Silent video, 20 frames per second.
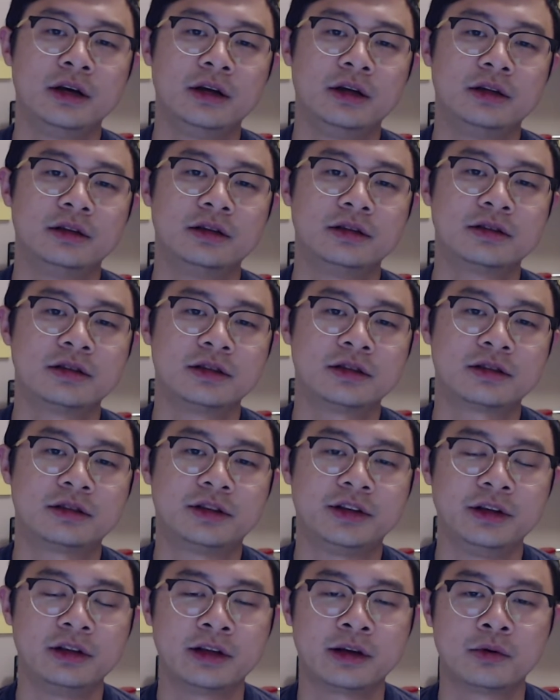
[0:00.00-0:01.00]
is
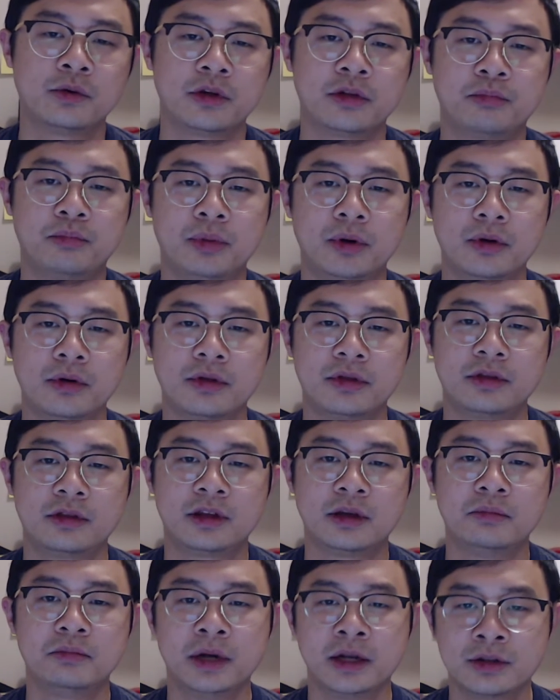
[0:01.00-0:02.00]
dealing with both the
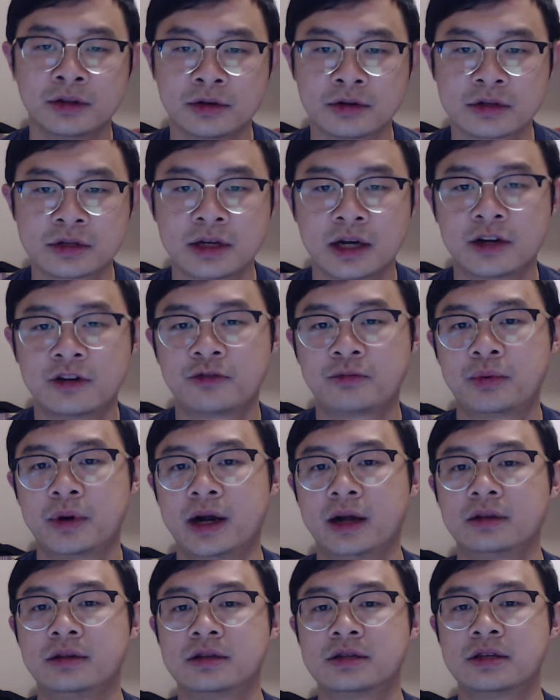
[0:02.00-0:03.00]
mental side of
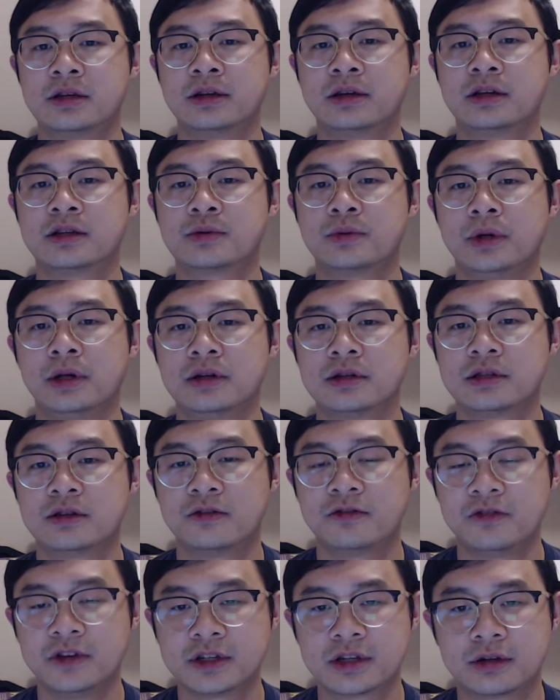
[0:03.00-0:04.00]
practicing as well as the
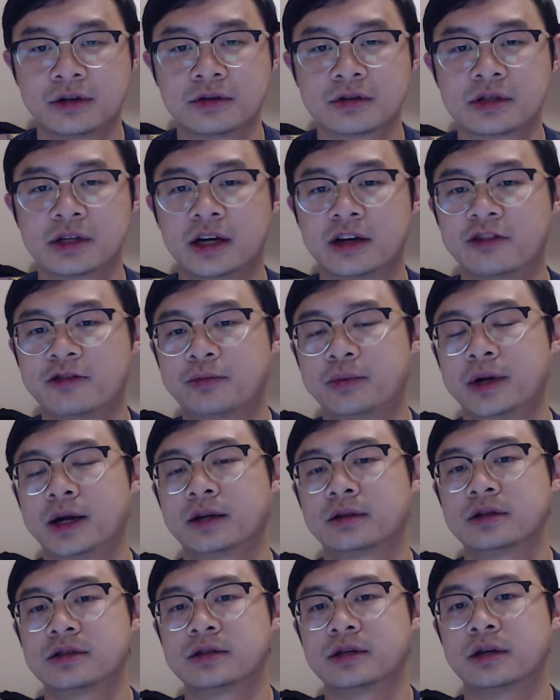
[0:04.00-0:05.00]
physical side of
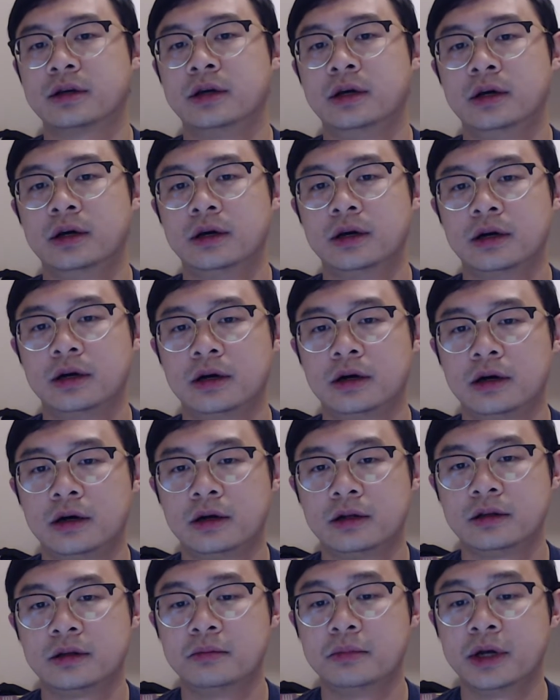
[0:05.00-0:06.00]
practicing.
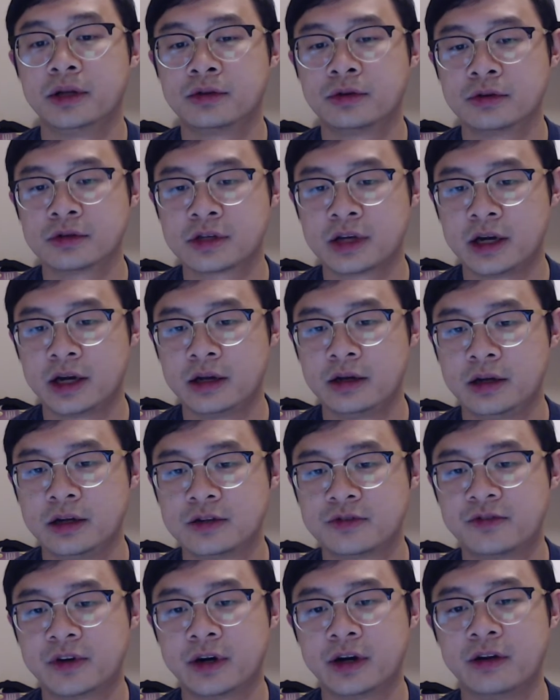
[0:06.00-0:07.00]
The mental side is
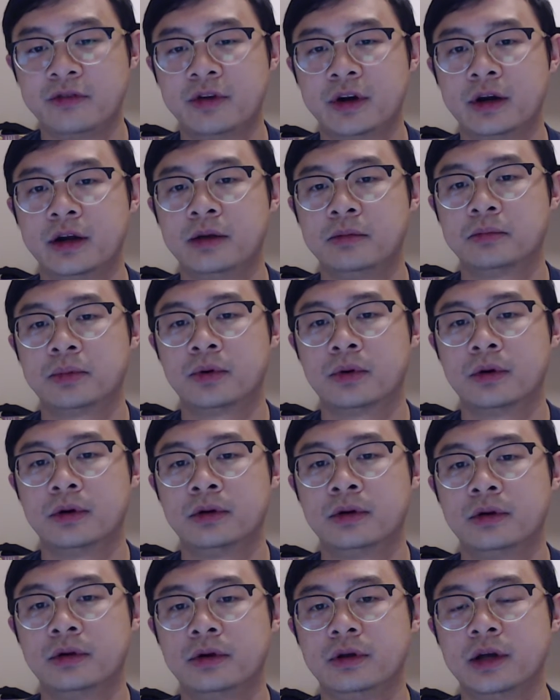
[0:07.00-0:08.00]
very, very
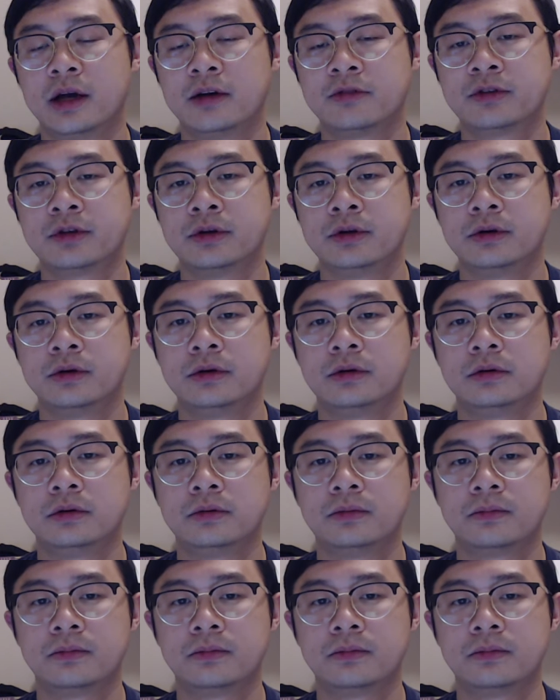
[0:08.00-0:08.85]
important. You have to